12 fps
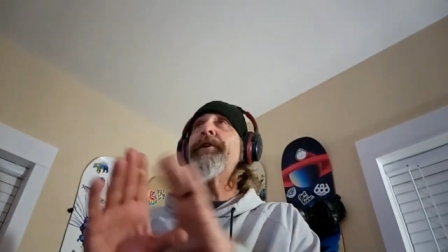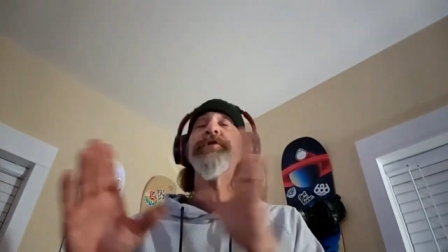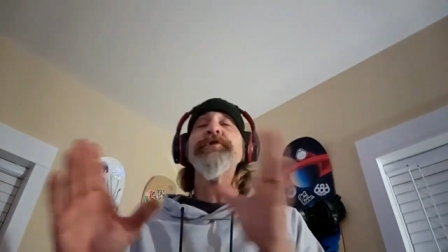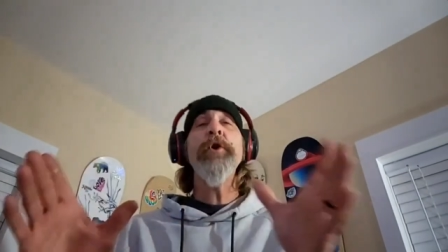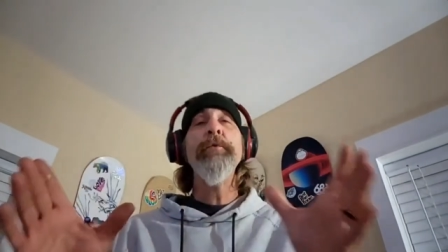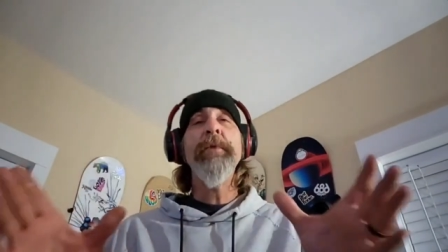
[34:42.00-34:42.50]

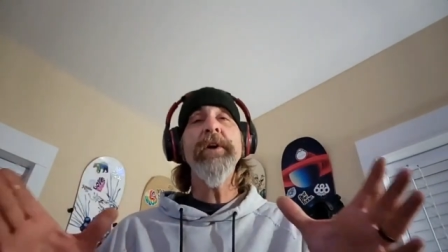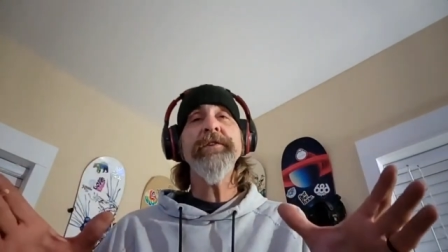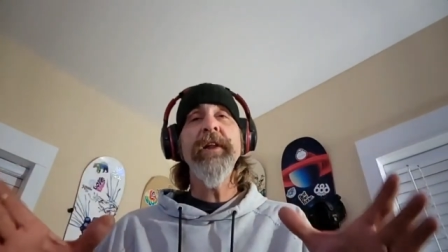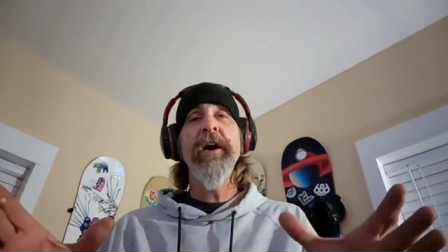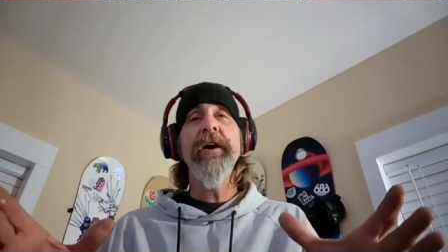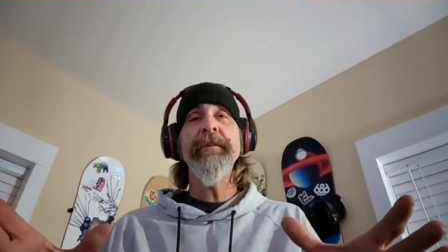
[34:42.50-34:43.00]
There's so
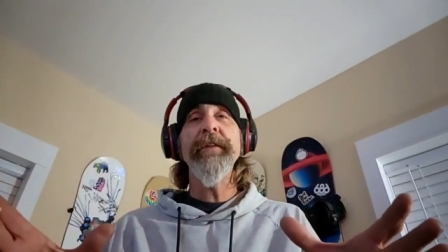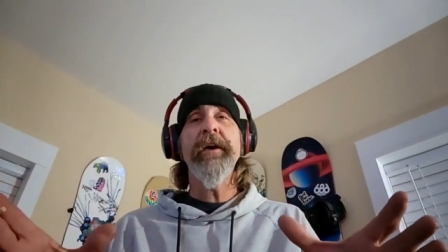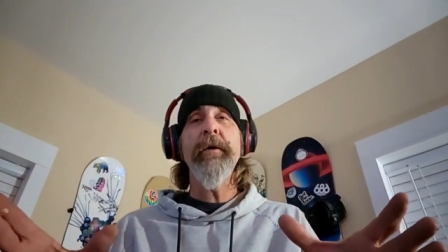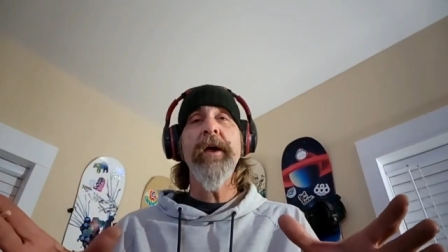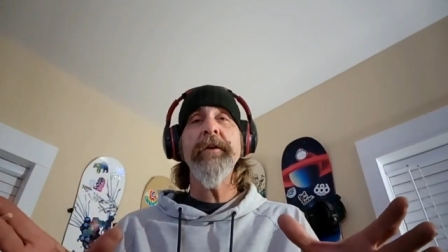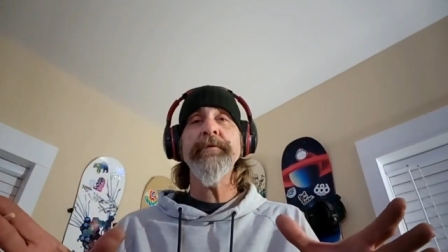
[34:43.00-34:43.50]
much love in
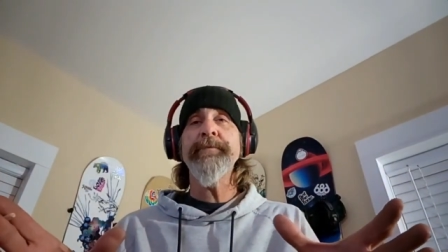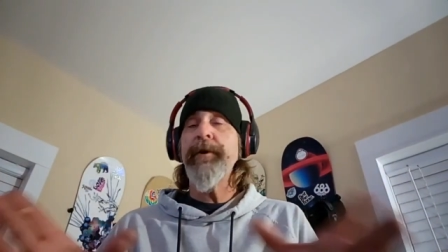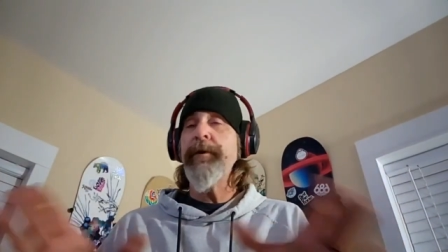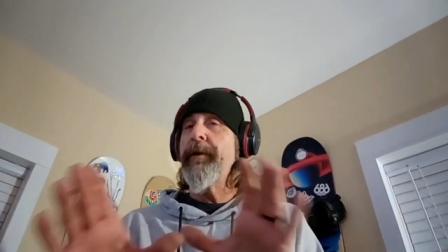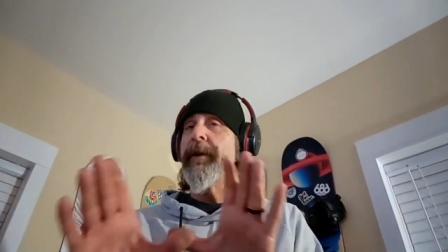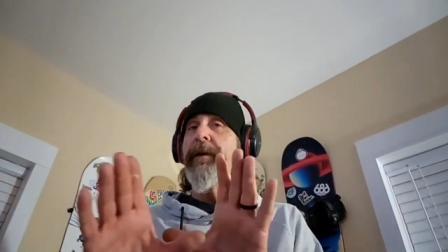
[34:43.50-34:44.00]
the
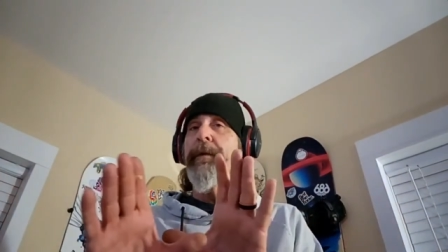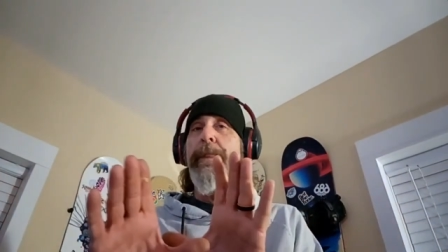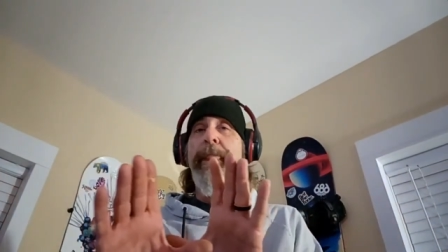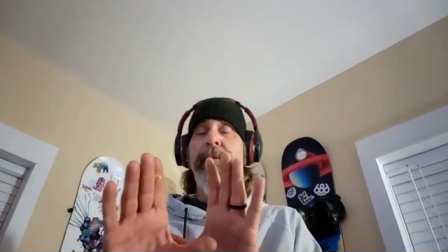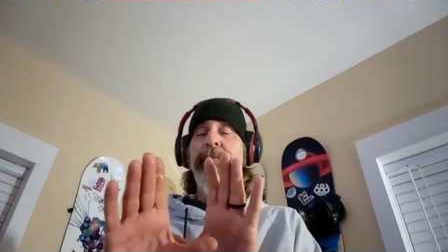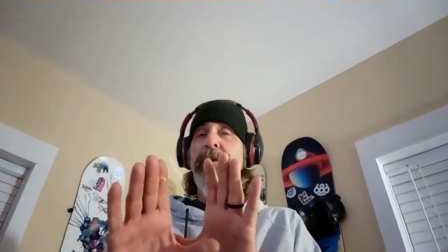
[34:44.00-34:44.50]
cannabis community.
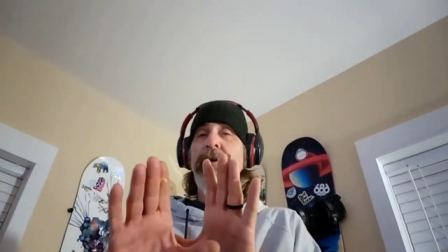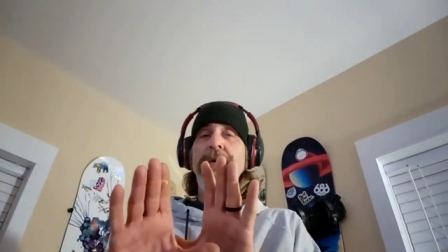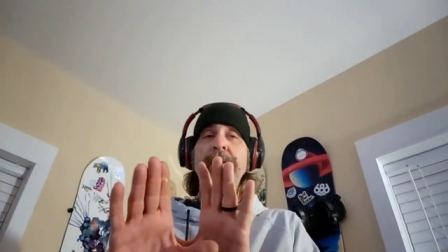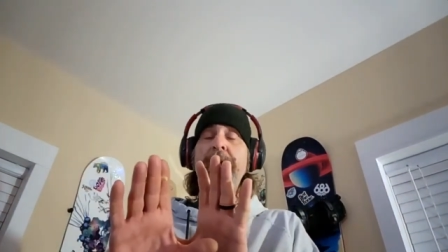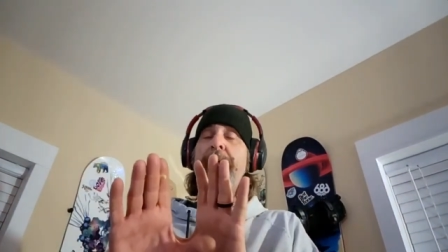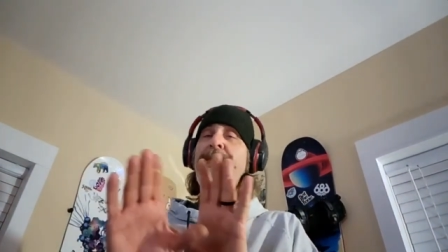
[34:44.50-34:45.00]

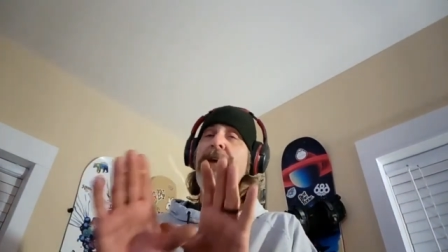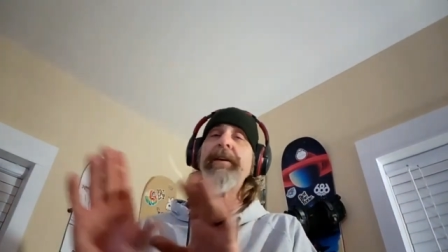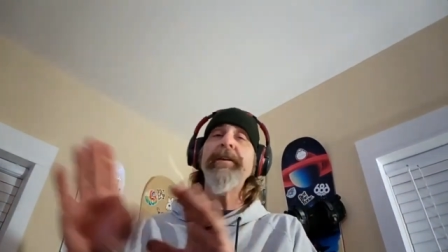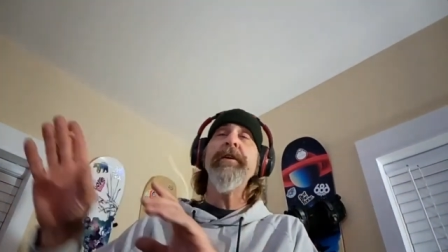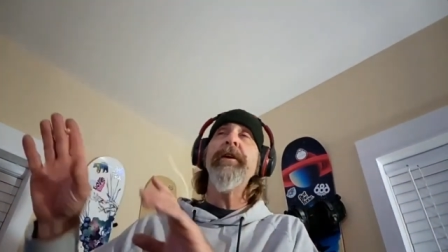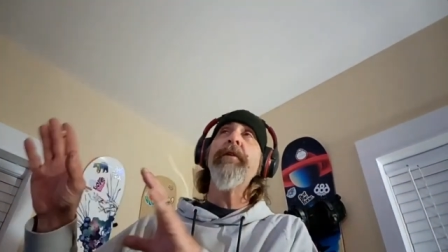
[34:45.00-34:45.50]
I'm
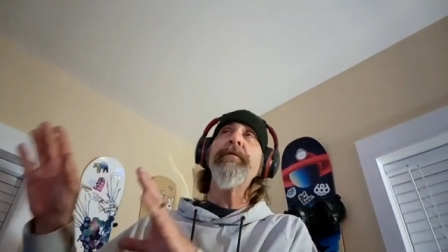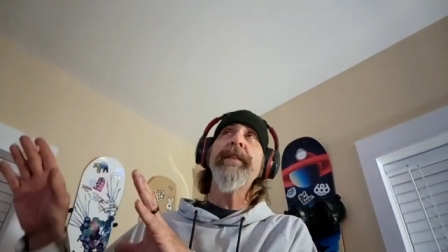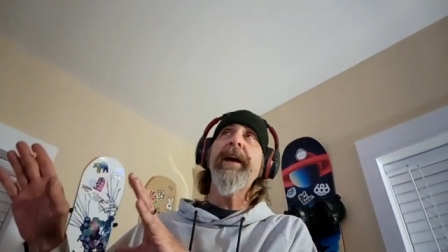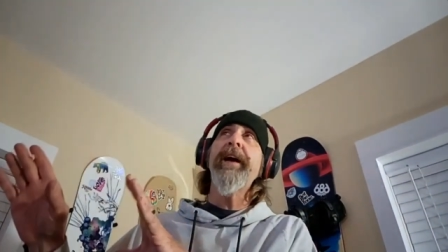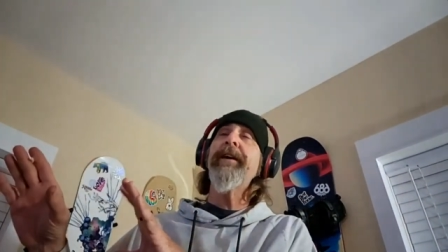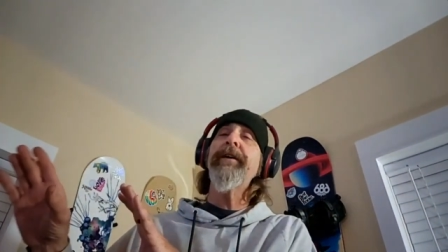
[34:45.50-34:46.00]
telling you,
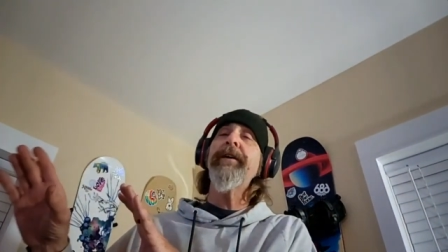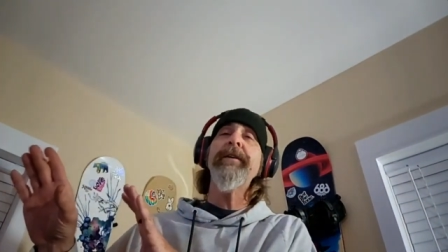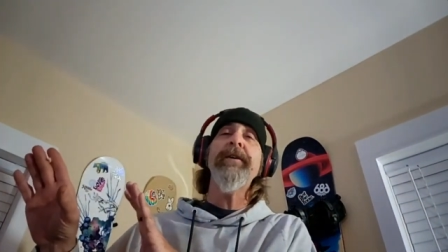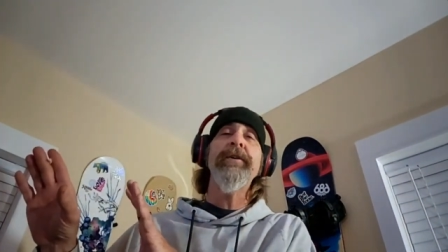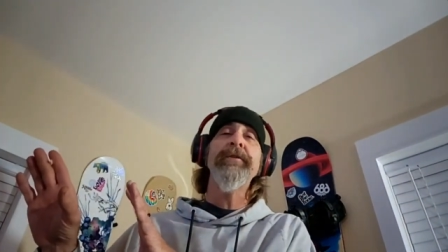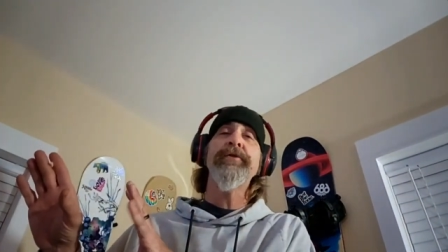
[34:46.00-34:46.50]
over
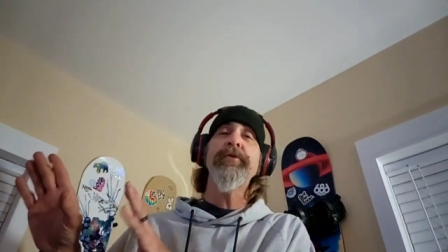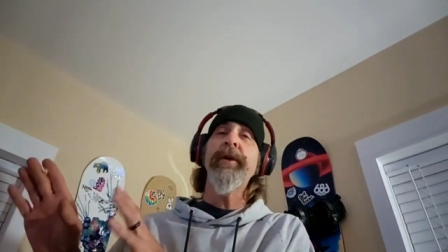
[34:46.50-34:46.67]
there,